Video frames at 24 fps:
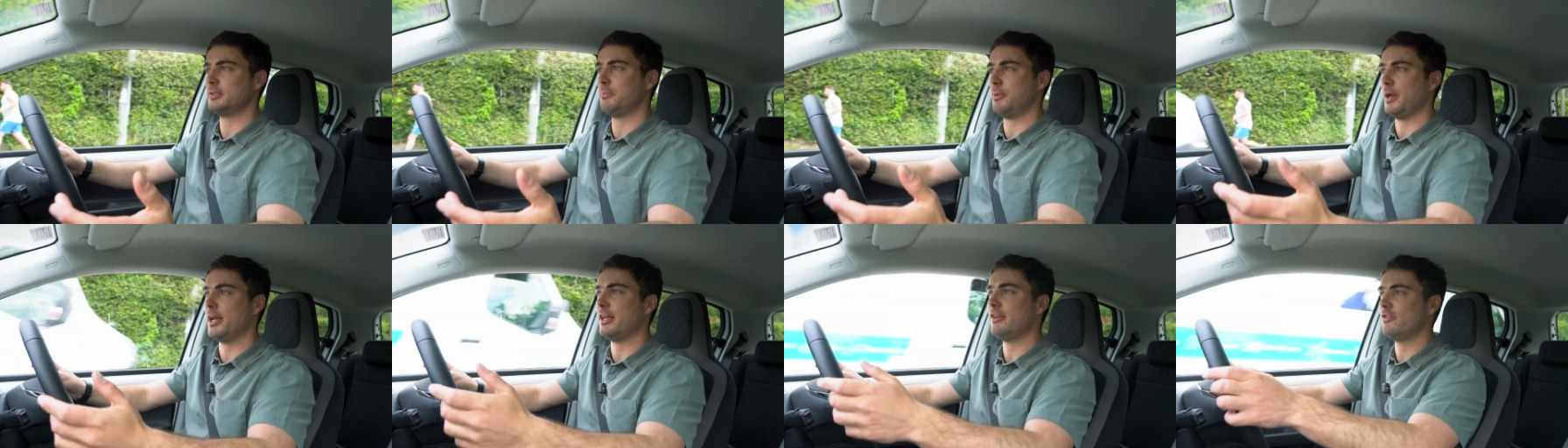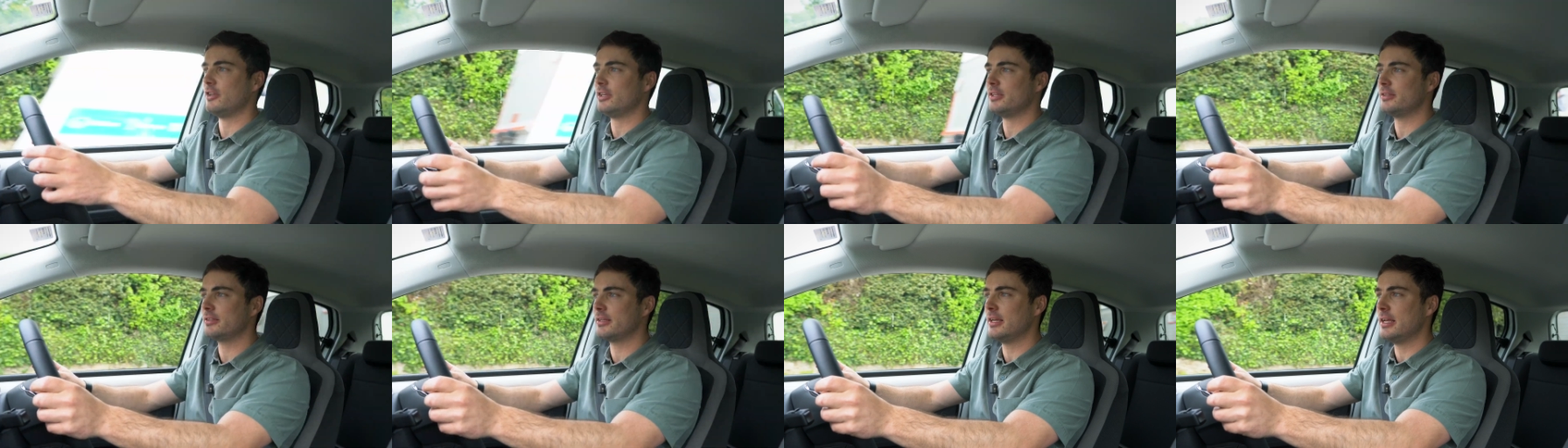
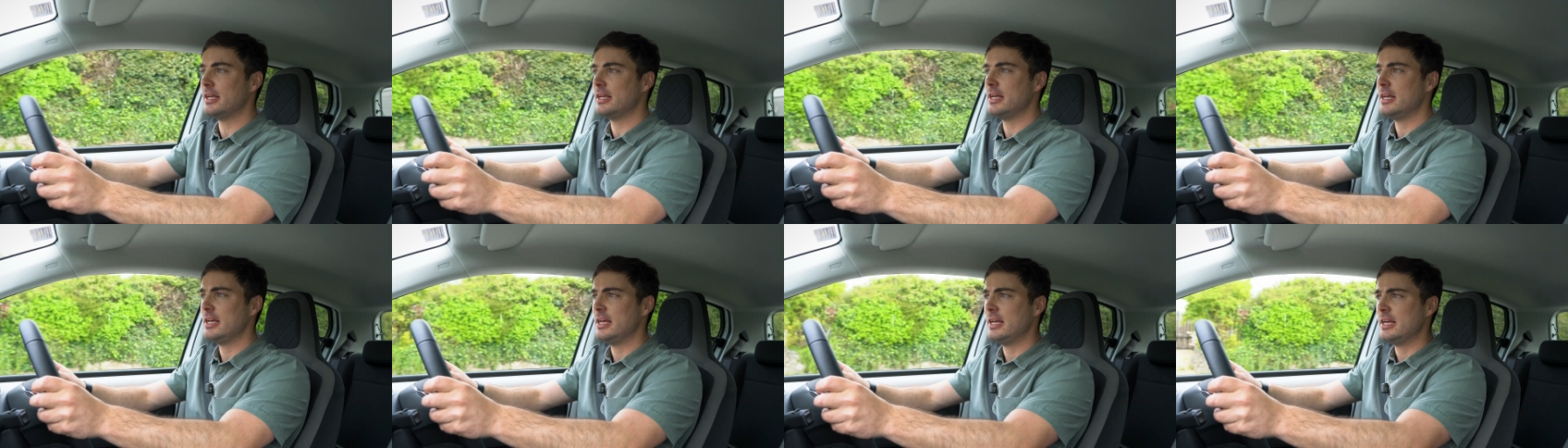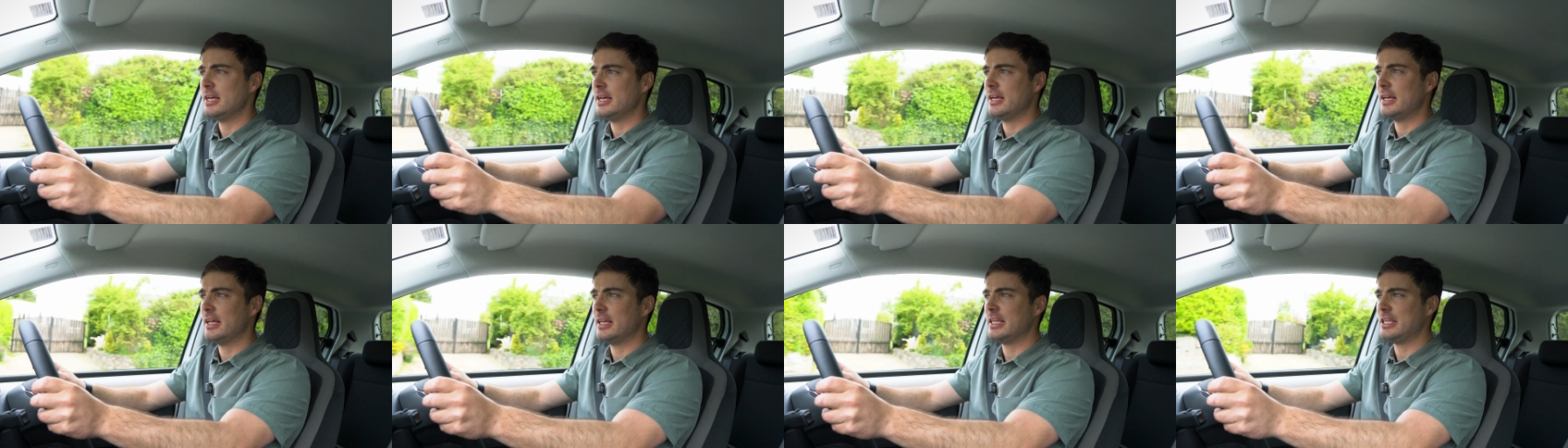spacious.
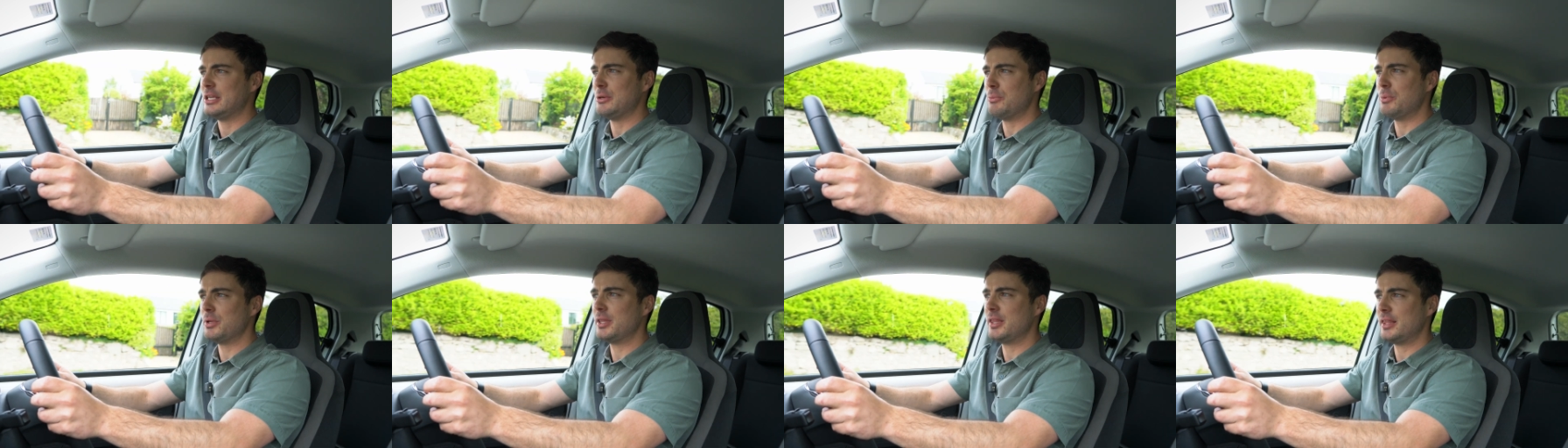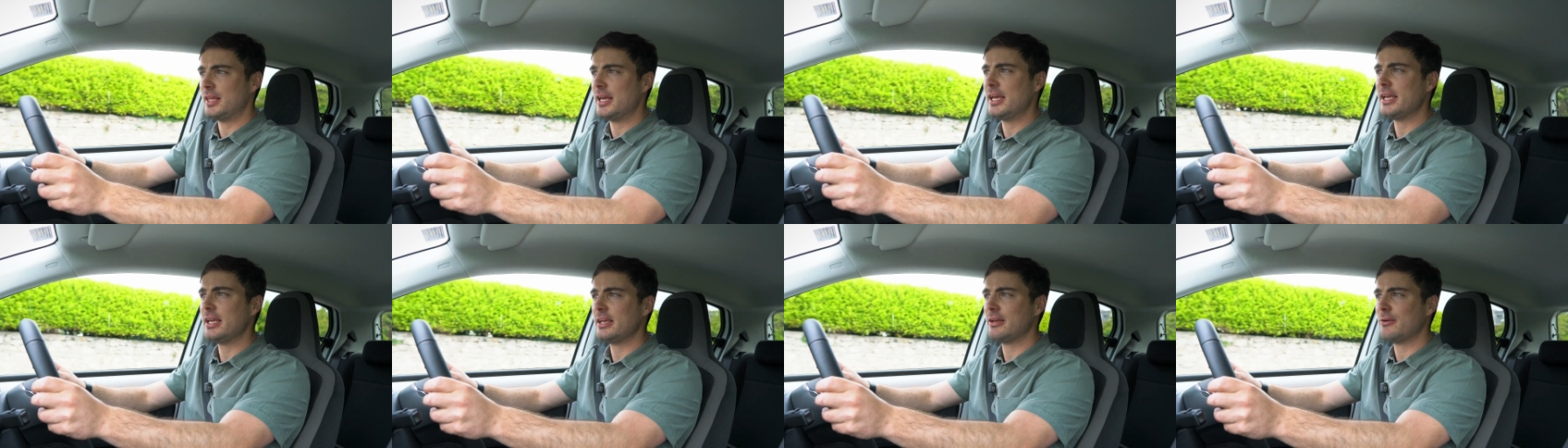You would
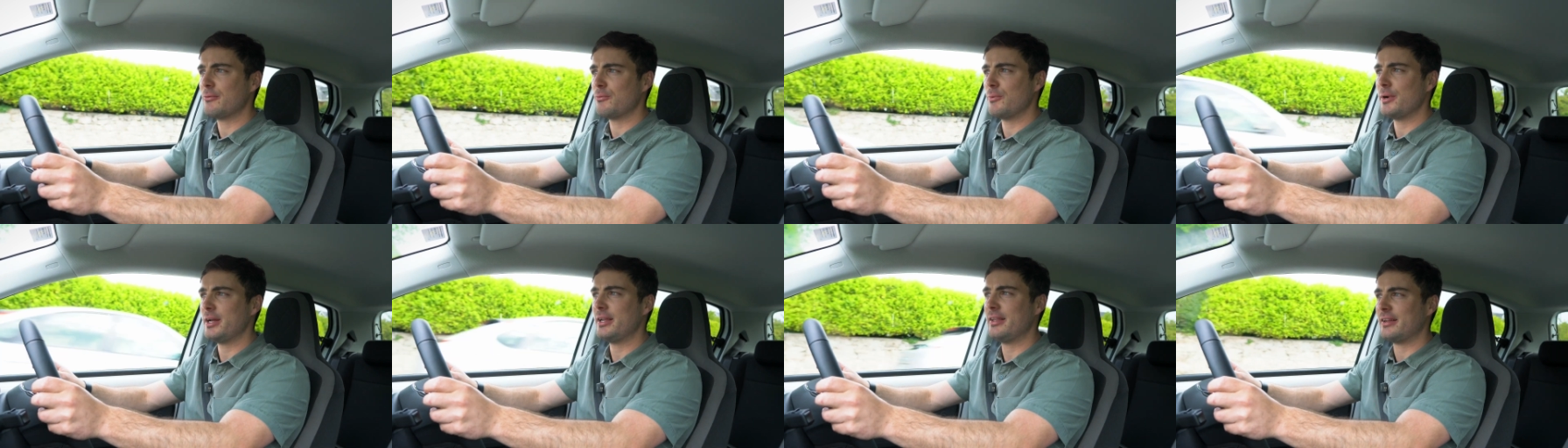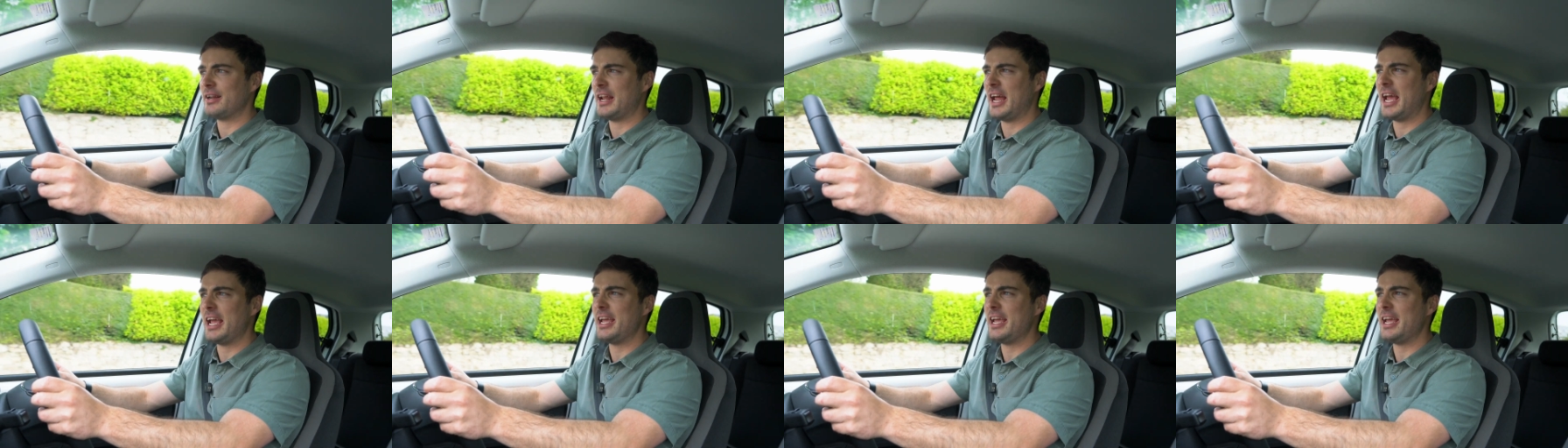think with